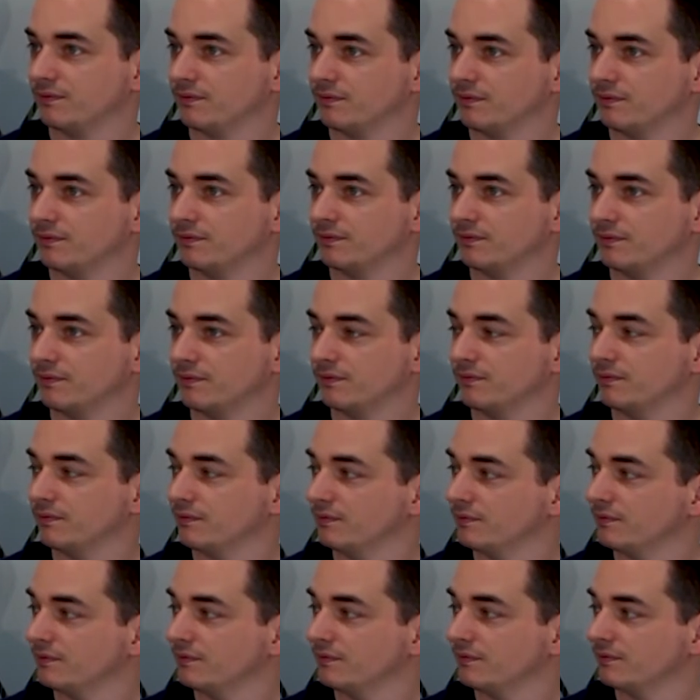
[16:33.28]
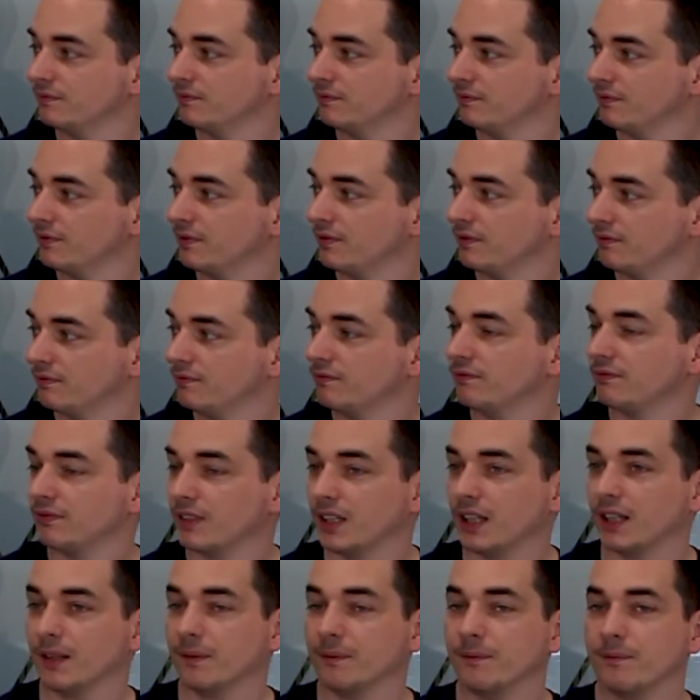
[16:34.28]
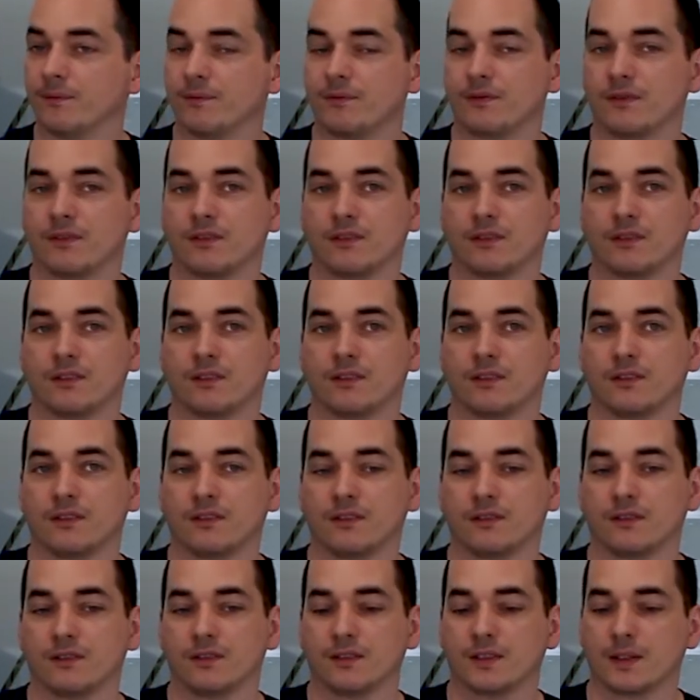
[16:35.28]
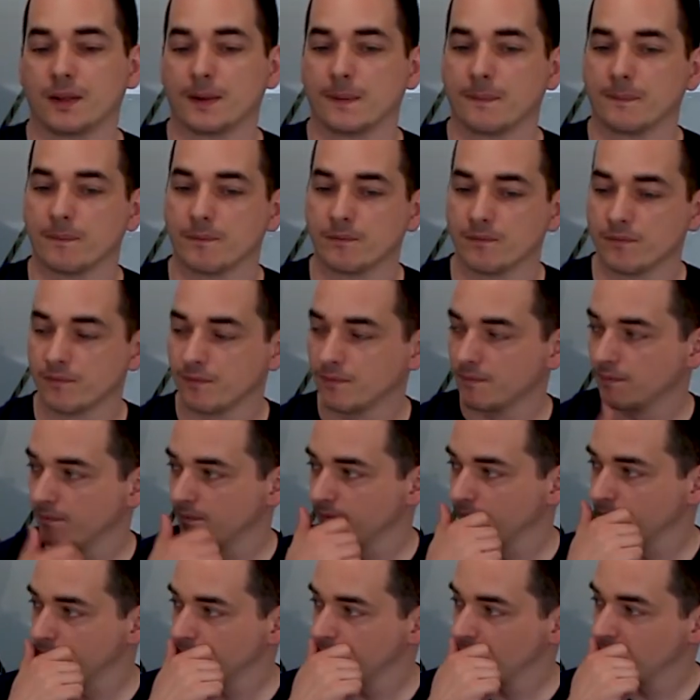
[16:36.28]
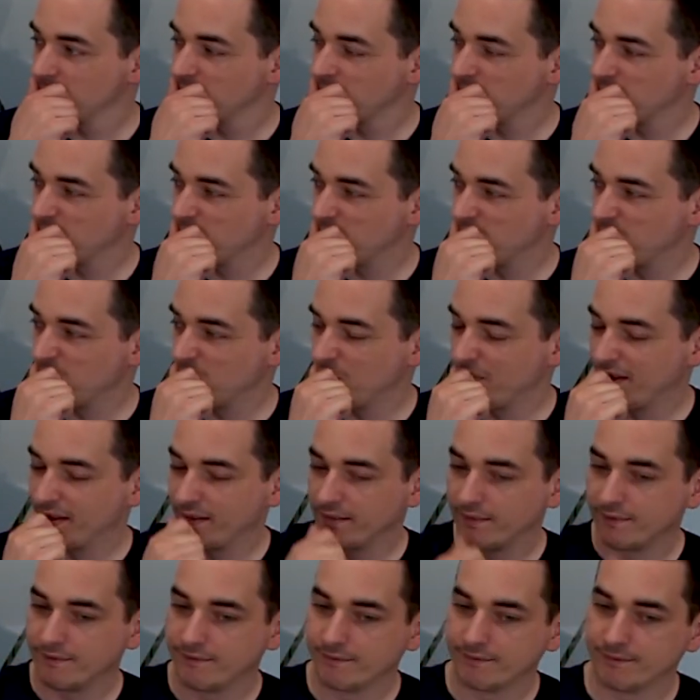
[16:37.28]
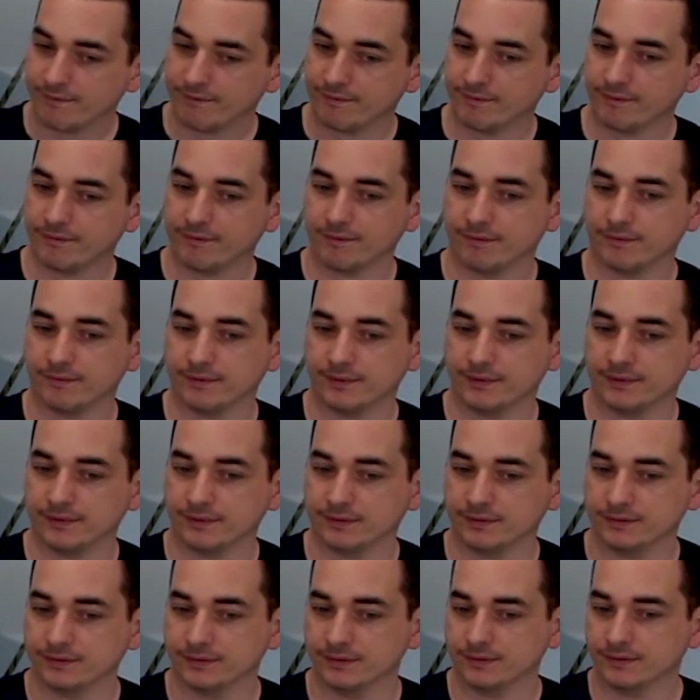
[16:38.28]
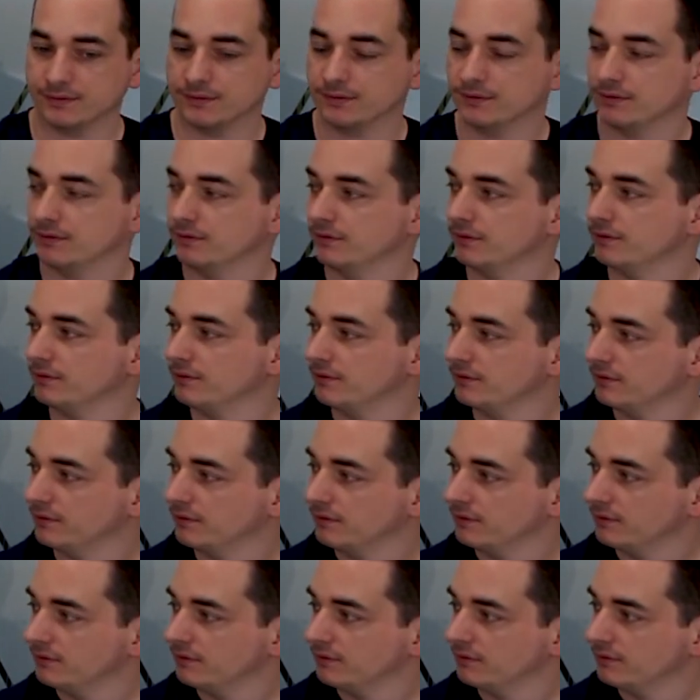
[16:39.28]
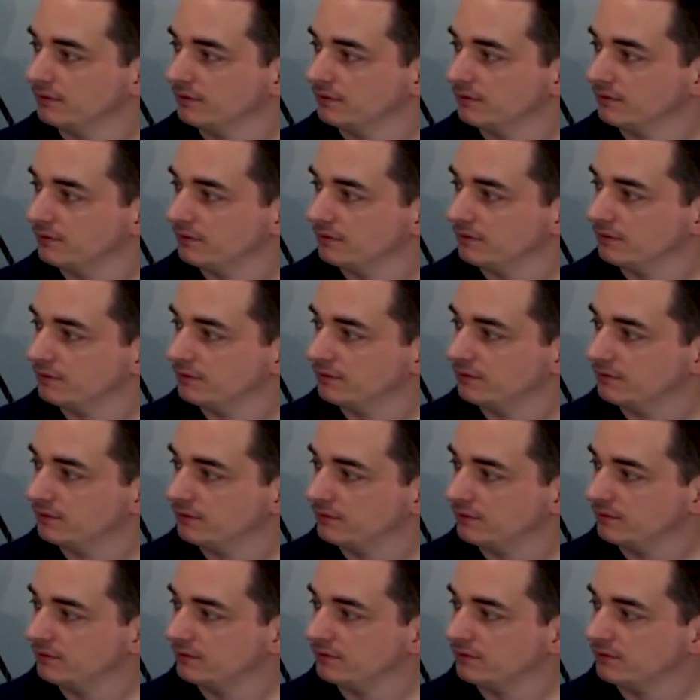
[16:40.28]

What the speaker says: This person isn't speaking.